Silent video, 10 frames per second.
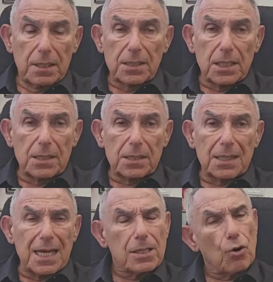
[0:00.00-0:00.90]
This
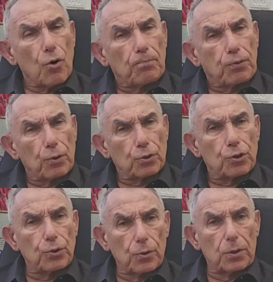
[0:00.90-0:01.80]
is an
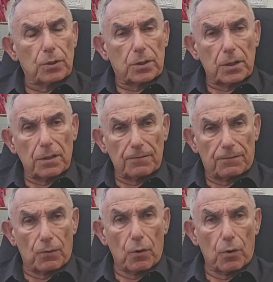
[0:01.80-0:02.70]
opportunity
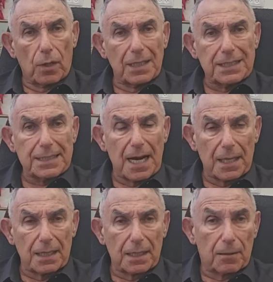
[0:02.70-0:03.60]
for
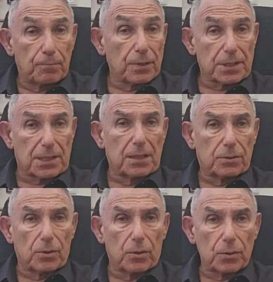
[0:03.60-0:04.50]
young
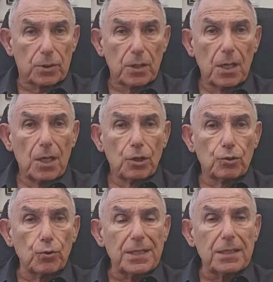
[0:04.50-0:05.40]
presenters
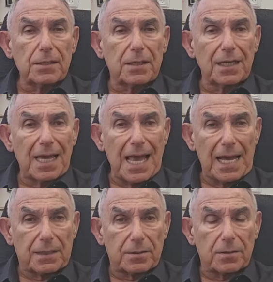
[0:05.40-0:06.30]
to
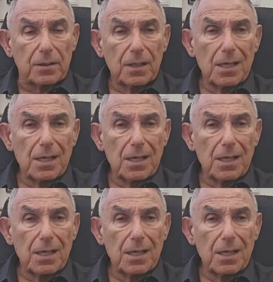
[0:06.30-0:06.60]
interact